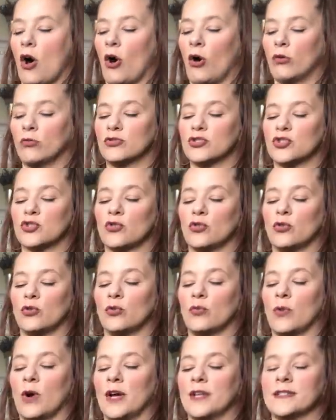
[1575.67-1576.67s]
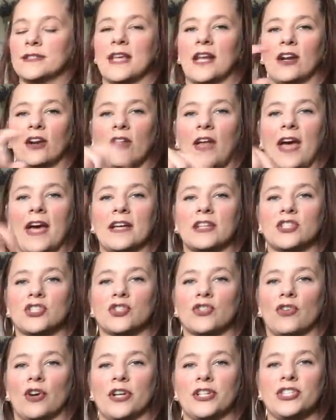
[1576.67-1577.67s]
old school ones that are like
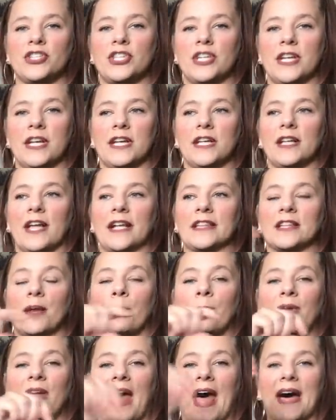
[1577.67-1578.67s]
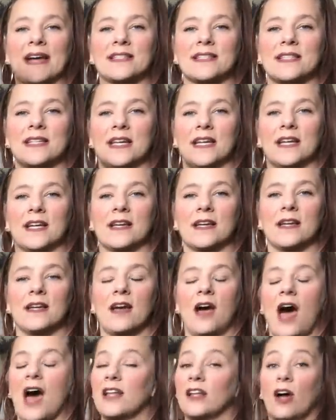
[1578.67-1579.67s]
scrunchy, like the plastic.
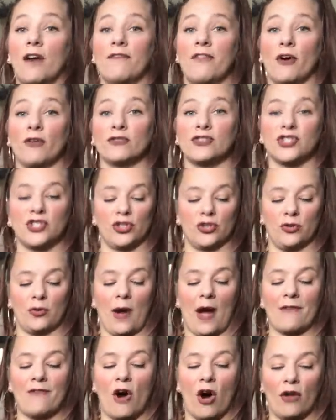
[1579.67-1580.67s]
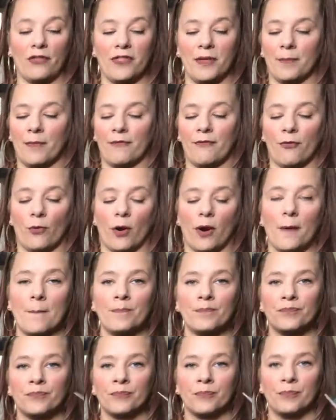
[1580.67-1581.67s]
I love those too. I've hauled them before,
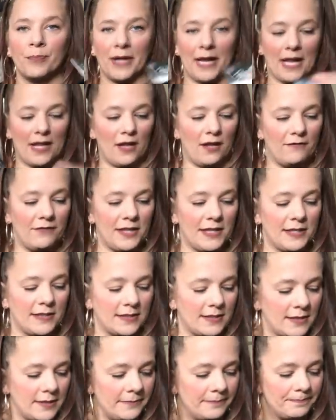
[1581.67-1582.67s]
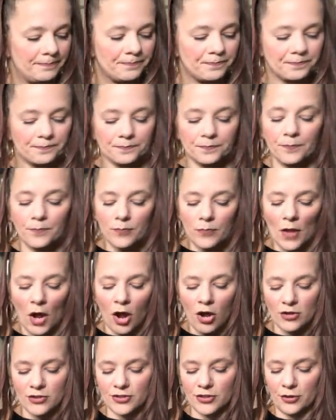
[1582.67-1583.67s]
but I love these.
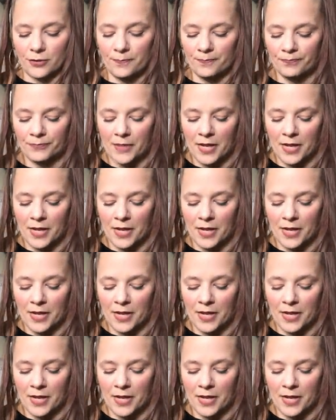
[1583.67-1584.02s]
Also,